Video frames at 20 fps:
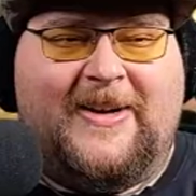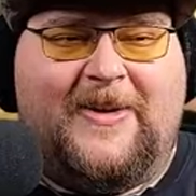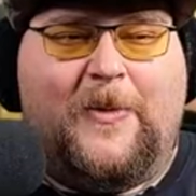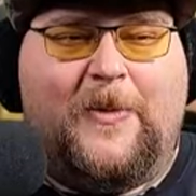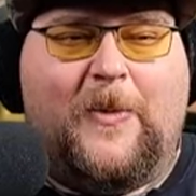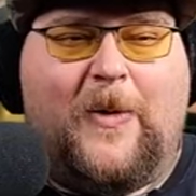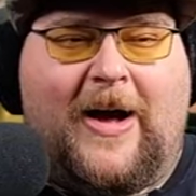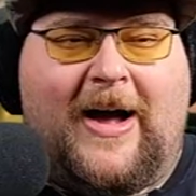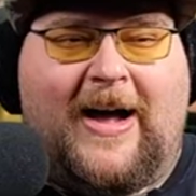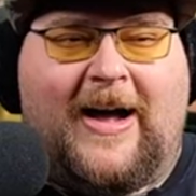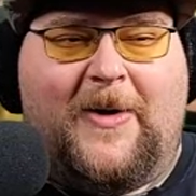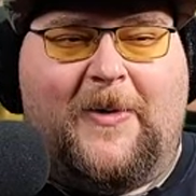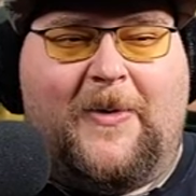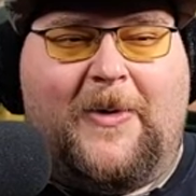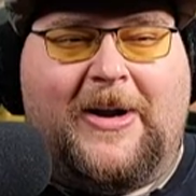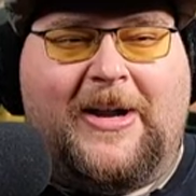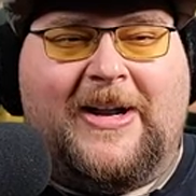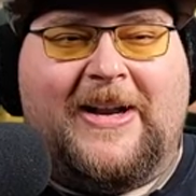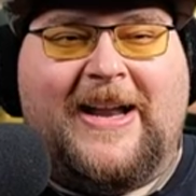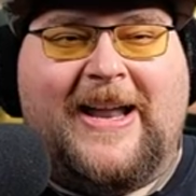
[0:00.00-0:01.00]
Wow,
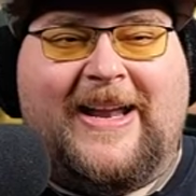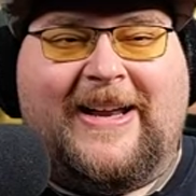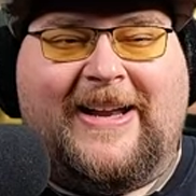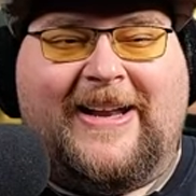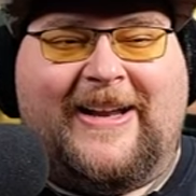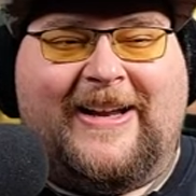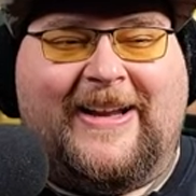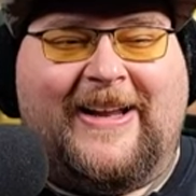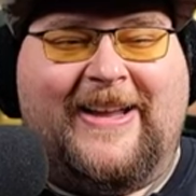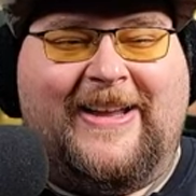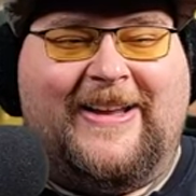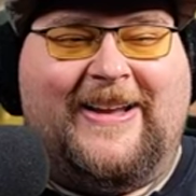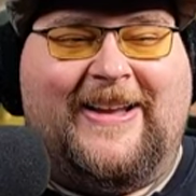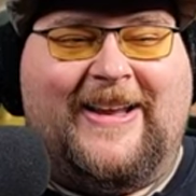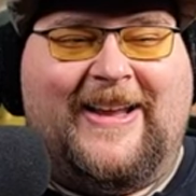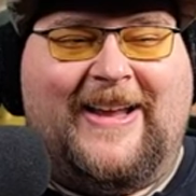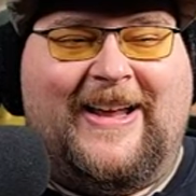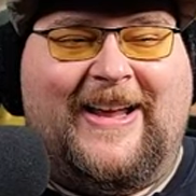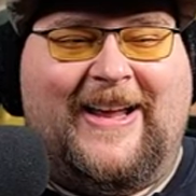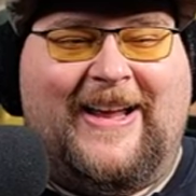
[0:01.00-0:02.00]
what an ending.
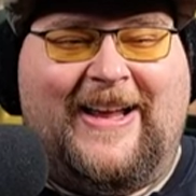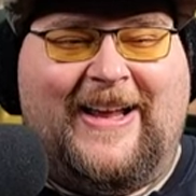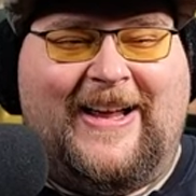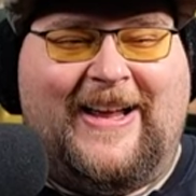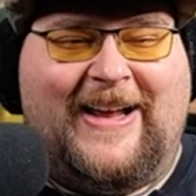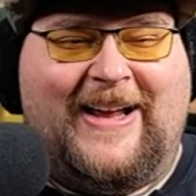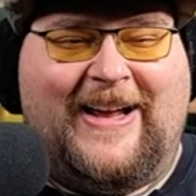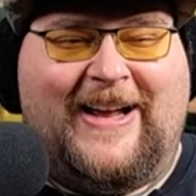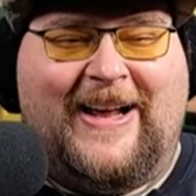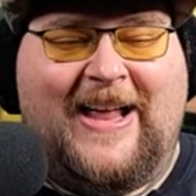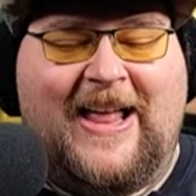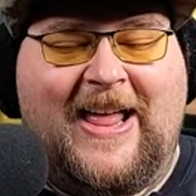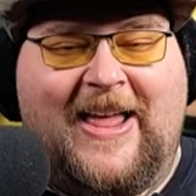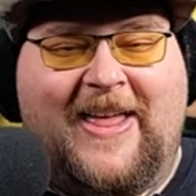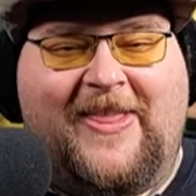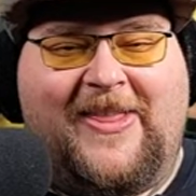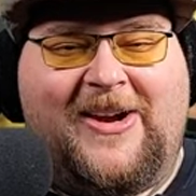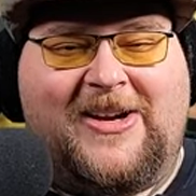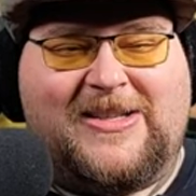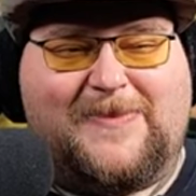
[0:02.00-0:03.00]

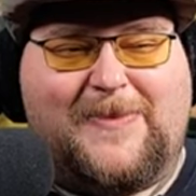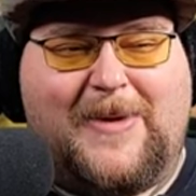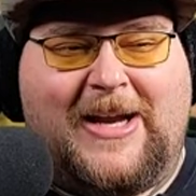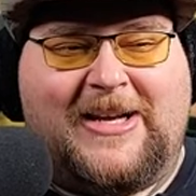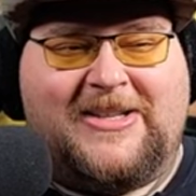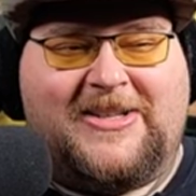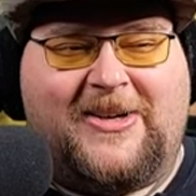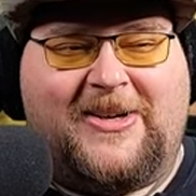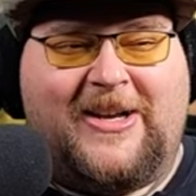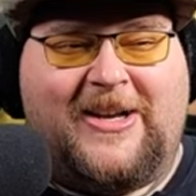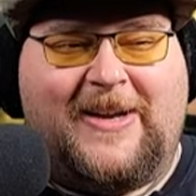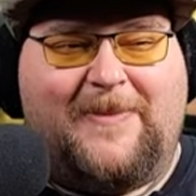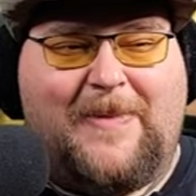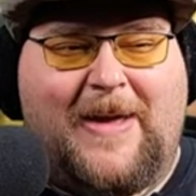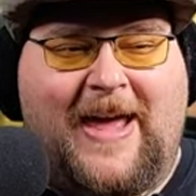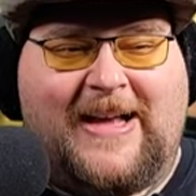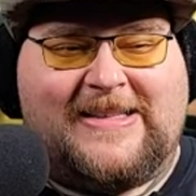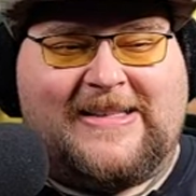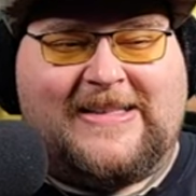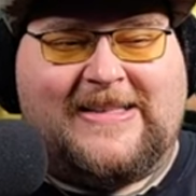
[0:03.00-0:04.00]
There's my dirty
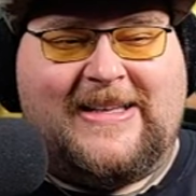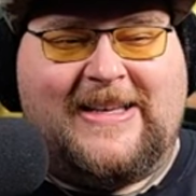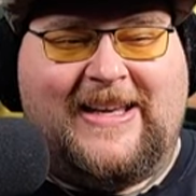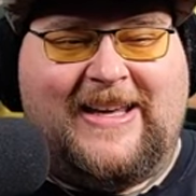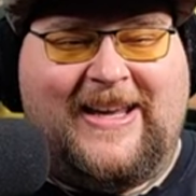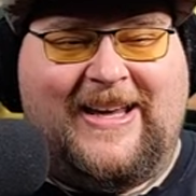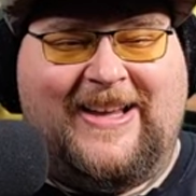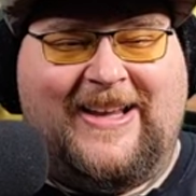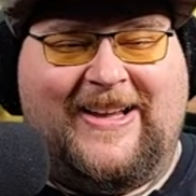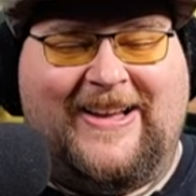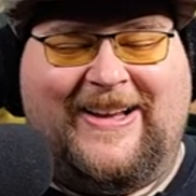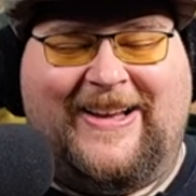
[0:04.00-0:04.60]
Max-D.